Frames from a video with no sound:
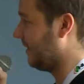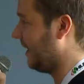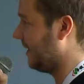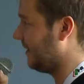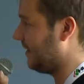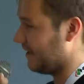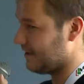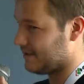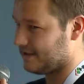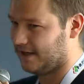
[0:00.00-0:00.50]
like
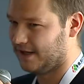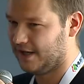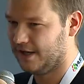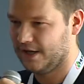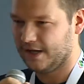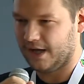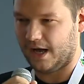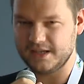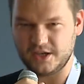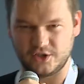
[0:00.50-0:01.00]
this.
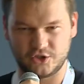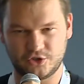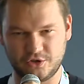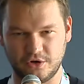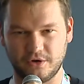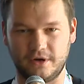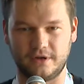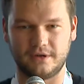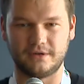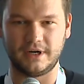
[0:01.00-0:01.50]
I
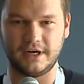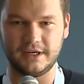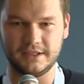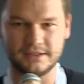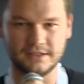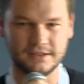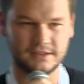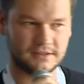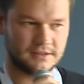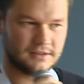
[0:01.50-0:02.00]
assure,
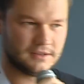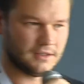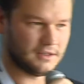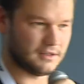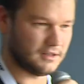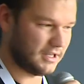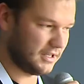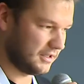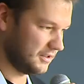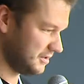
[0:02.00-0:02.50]
right?
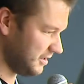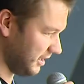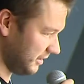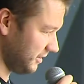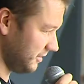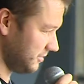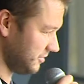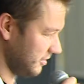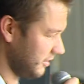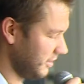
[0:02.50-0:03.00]
Like
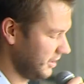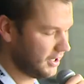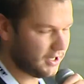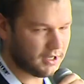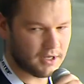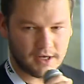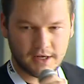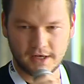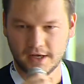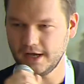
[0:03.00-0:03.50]
dictature.
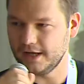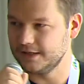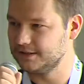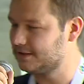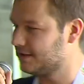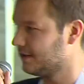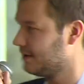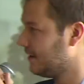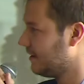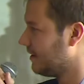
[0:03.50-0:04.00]

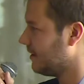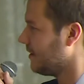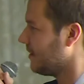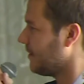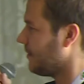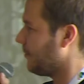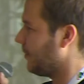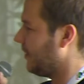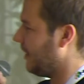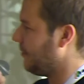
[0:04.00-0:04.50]
And
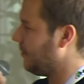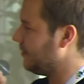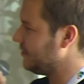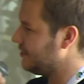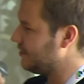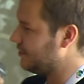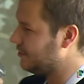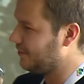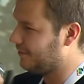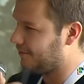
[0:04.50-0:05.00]
what I
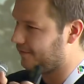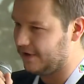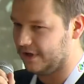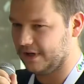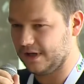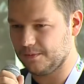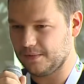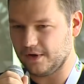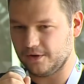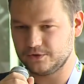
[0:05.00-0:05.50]
wanted to
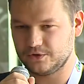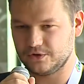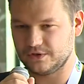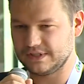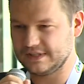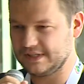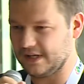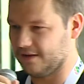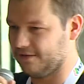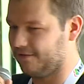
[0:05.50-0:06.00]
think about
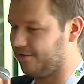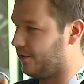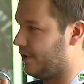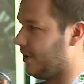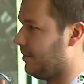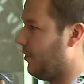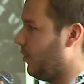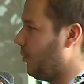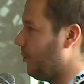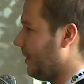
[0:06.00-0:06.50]
yourself for
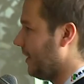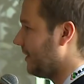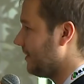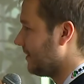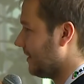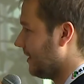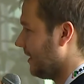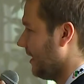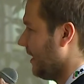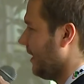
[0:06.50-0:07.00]
a
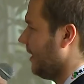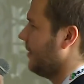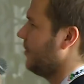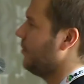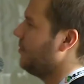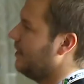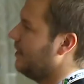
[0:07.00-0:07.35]
moment, you